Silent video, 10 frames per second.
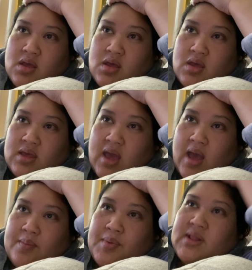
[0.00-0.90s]

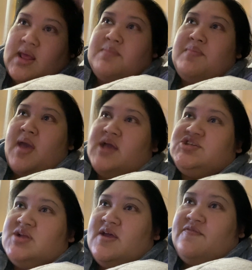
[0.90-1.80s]
yeah, but like
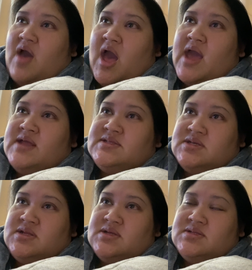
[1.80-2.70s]
imagine if I
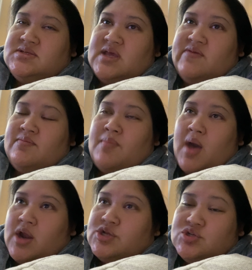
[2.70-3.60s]
didn't even
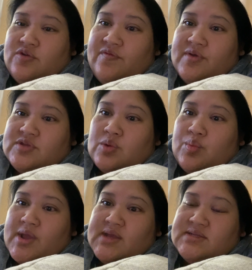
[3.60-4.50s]
bother to do physical and
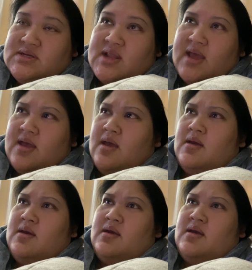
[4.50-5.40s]
wait until like
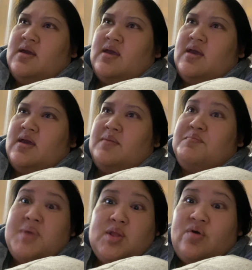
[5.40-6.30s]

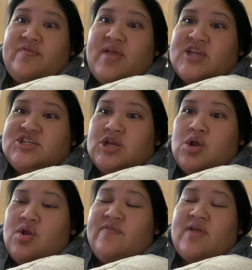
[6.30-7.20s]
middle of next
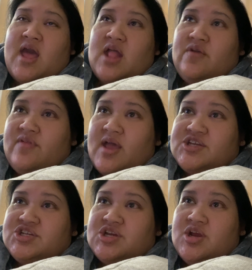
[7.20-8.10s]
year or even the end of
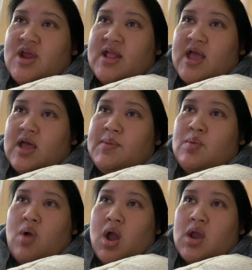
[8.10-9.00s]
next year and I could be
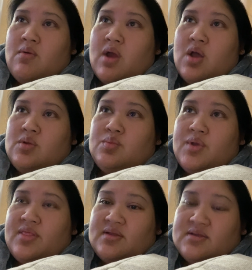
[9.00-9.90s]
walking around
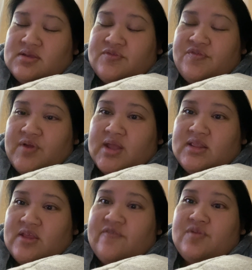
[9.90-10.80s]
with this freaking
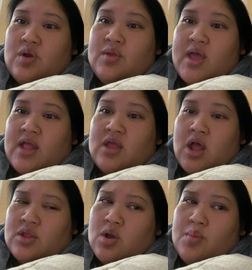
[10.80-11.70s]
lymph node and
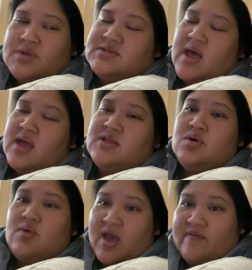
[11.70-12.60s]
not know because I
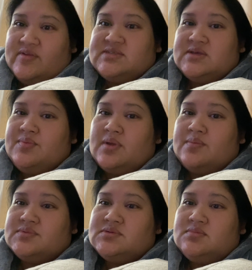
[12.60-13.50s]
don't have any
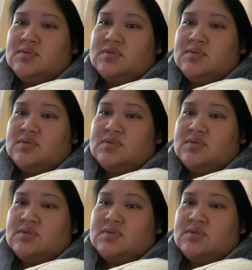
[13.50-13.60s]
symptoms.